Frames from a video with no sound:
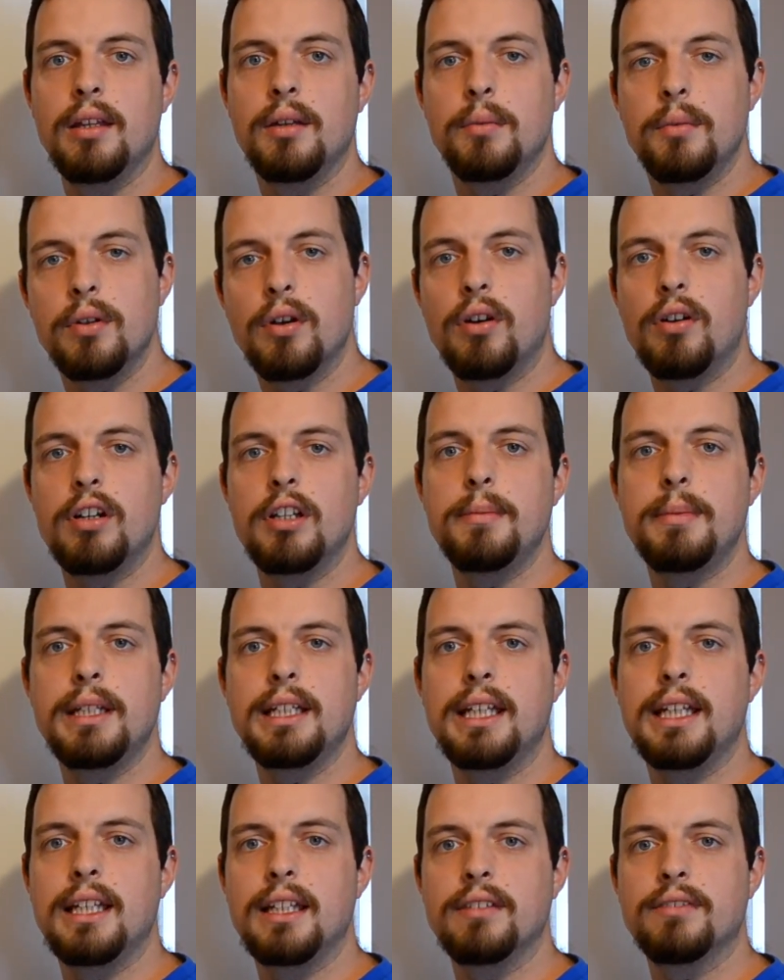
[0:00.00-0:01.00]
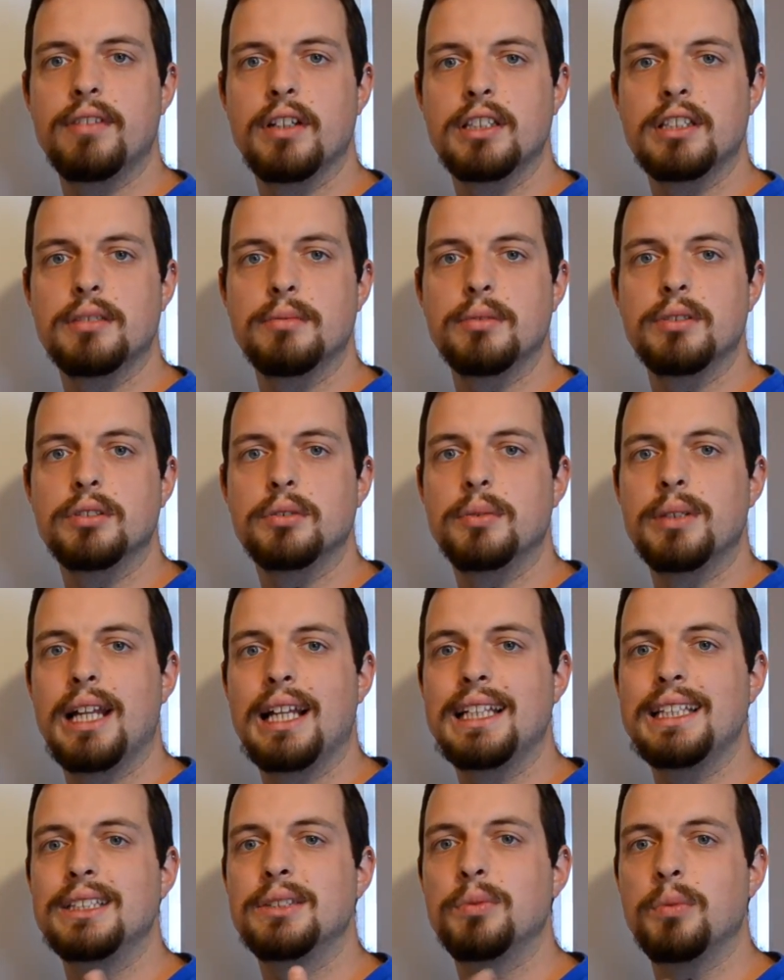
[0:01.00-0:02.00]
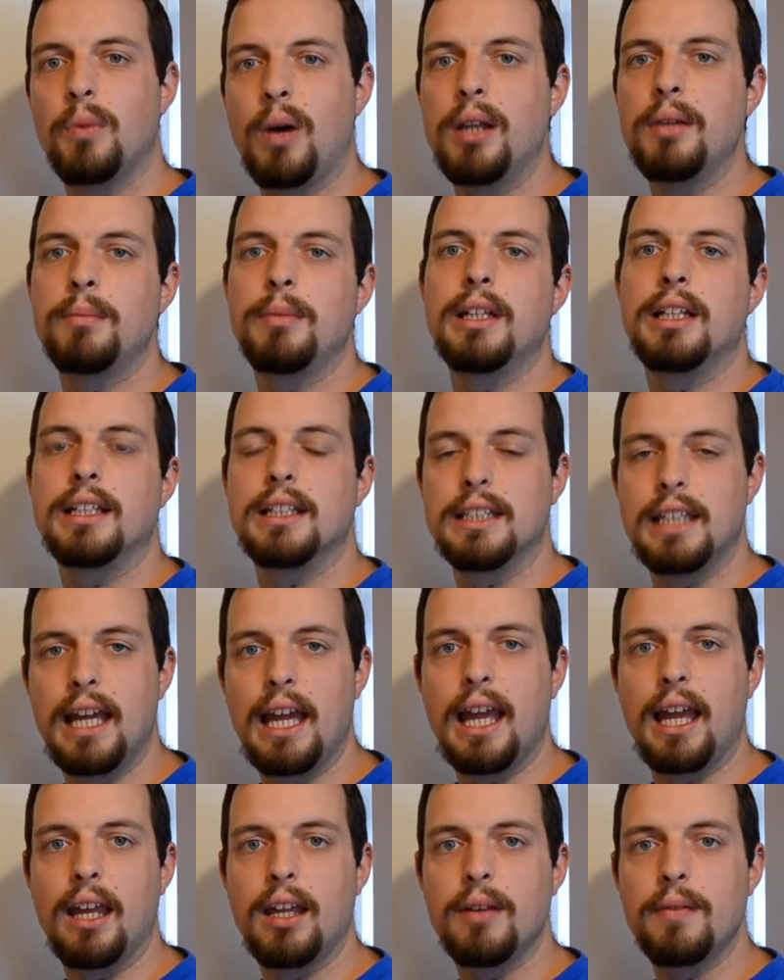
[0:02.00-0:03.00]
We'd already been eating vegetables with at least one meal a day,